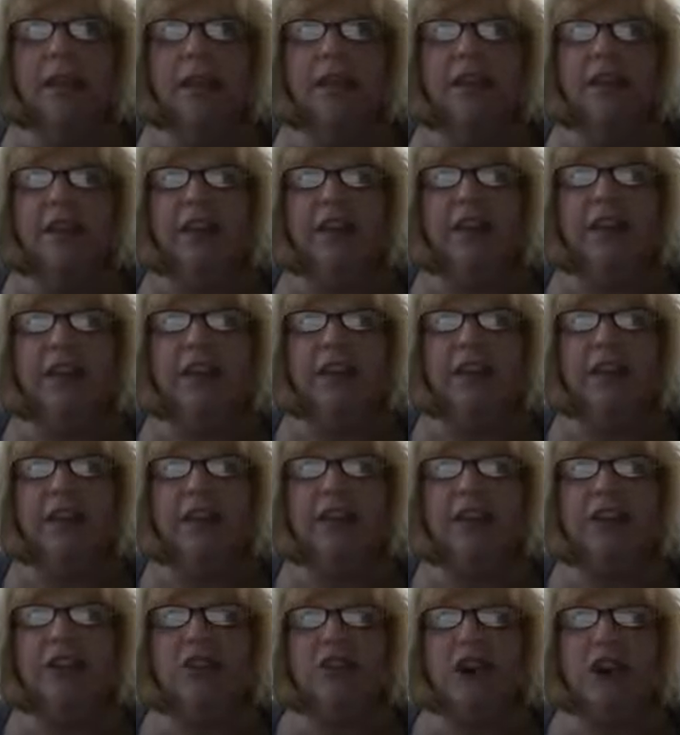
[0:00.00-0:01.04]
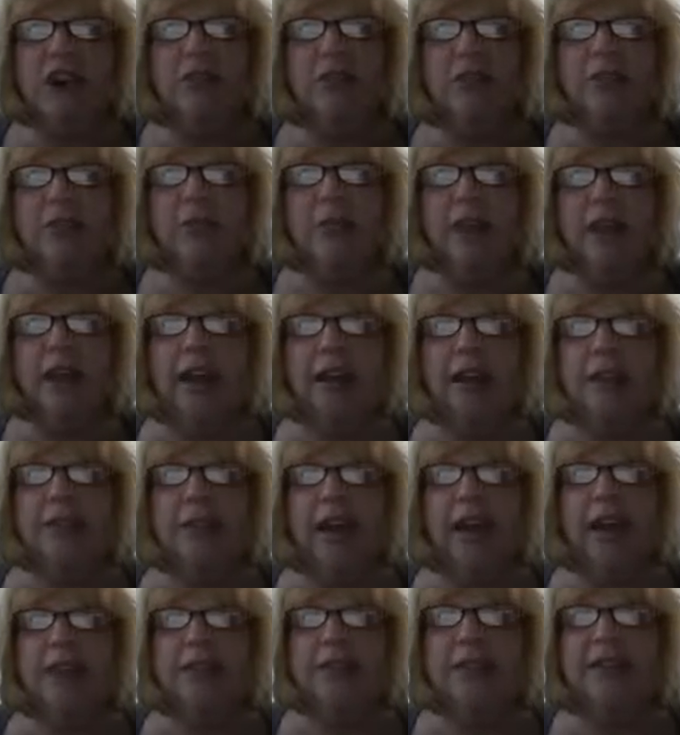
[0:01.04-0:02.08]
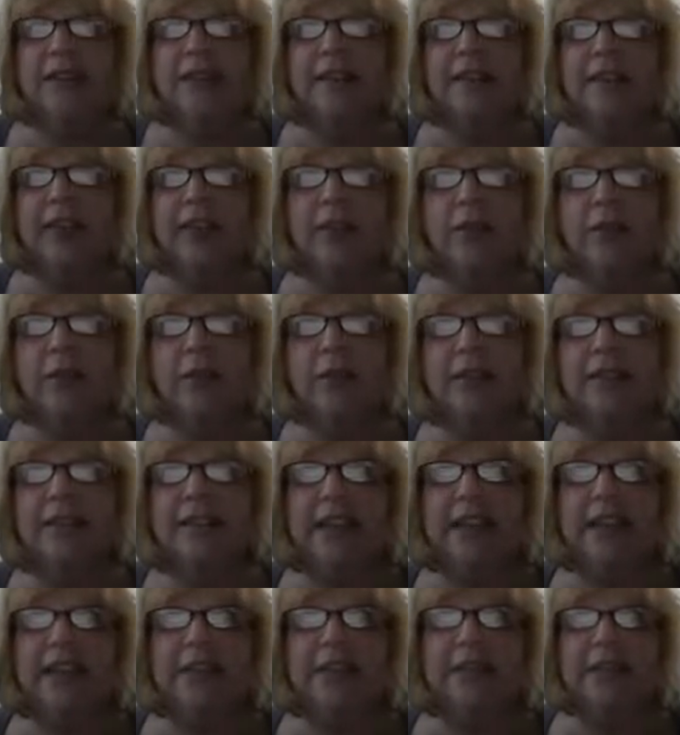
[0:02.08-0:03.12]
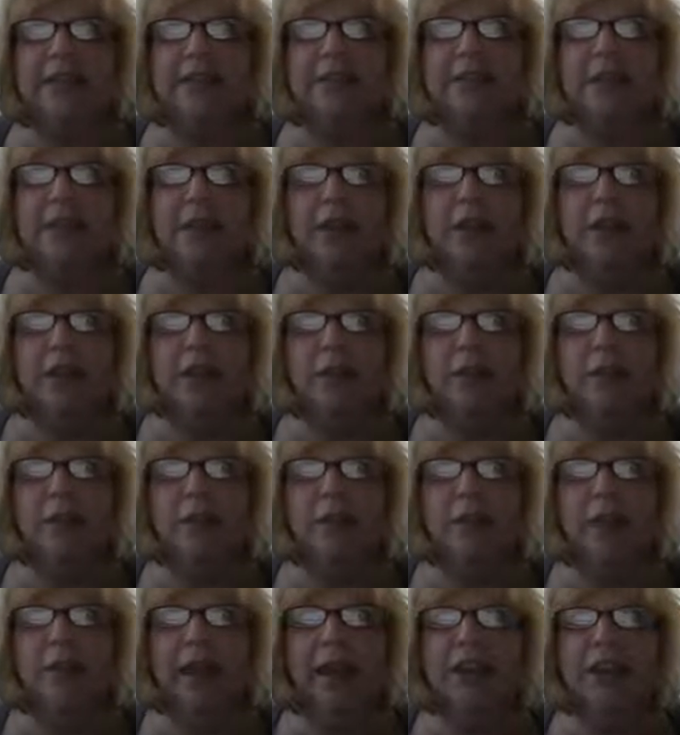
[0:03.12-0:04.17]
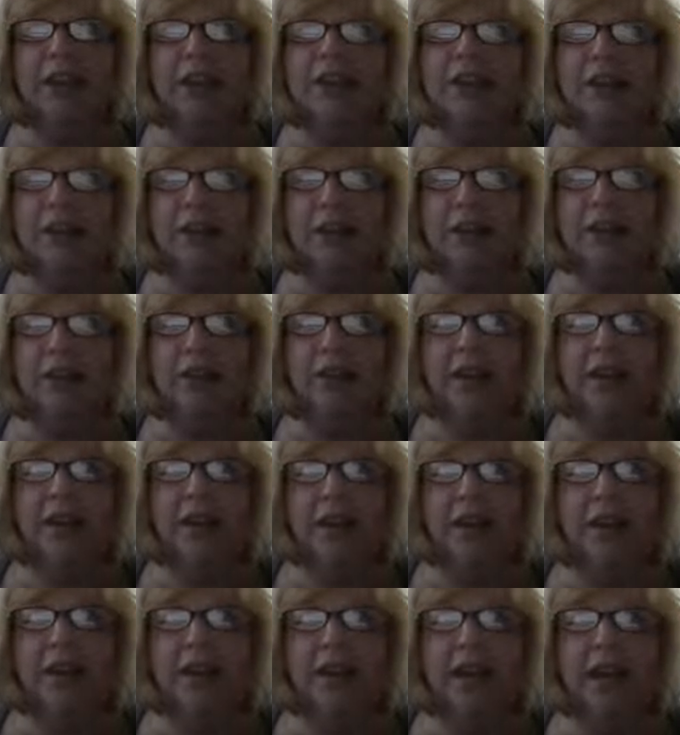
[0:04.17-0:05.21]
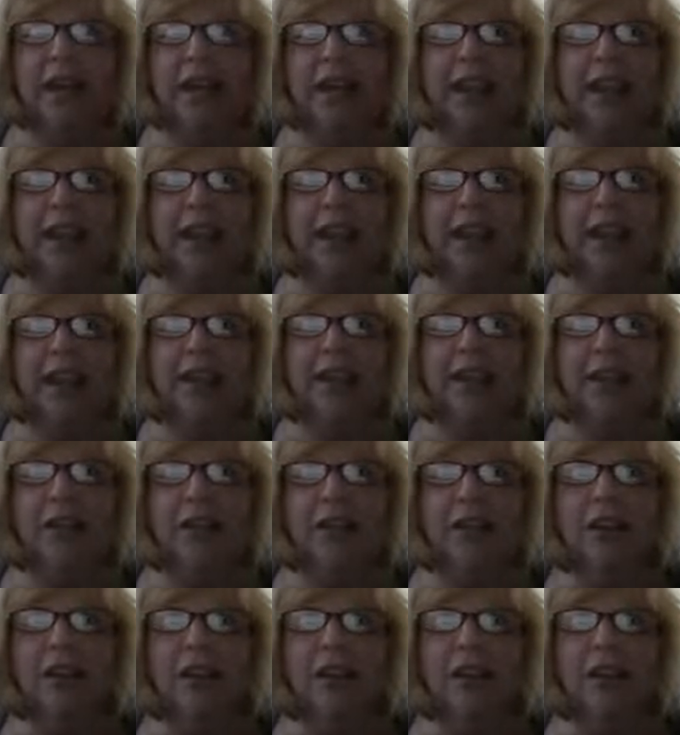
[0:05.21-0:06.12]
The use of electronic health records has increased the accessibility to a patient's medical history and care.